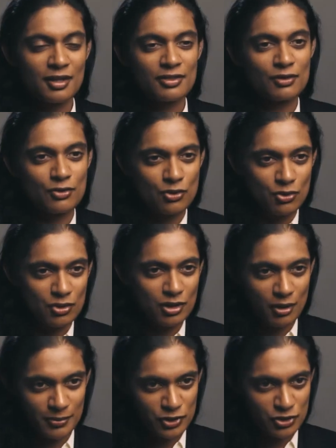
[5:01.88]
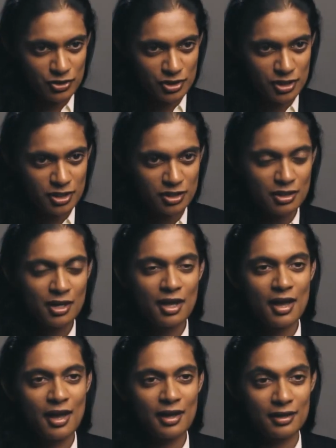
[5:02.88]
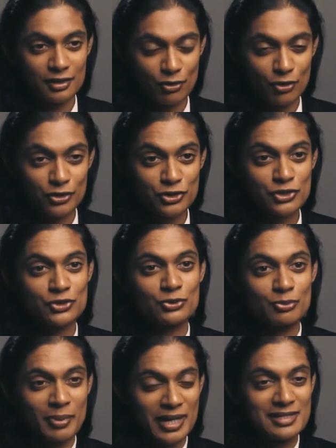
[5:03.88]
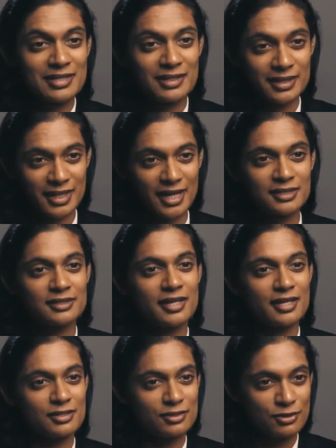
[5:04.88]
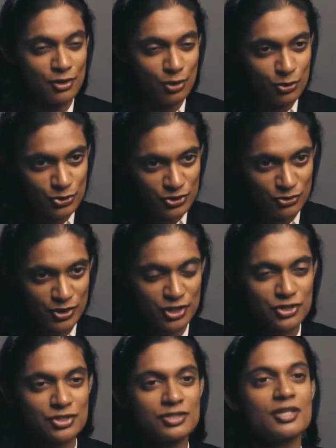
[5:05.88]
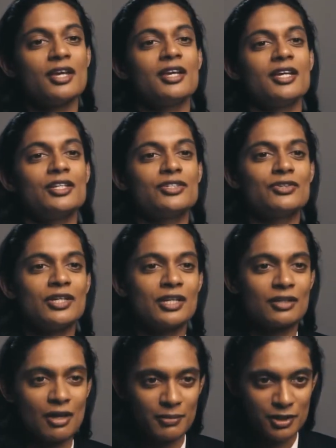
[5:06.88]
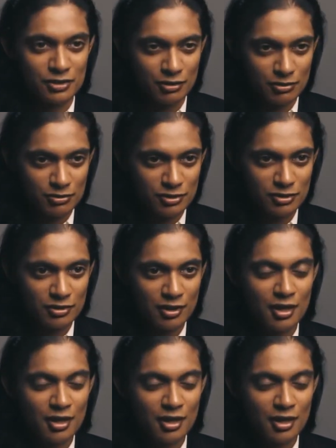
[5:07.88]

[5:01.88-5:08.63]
The rural opportunity, in order to basically catalyze those regions into economic zones,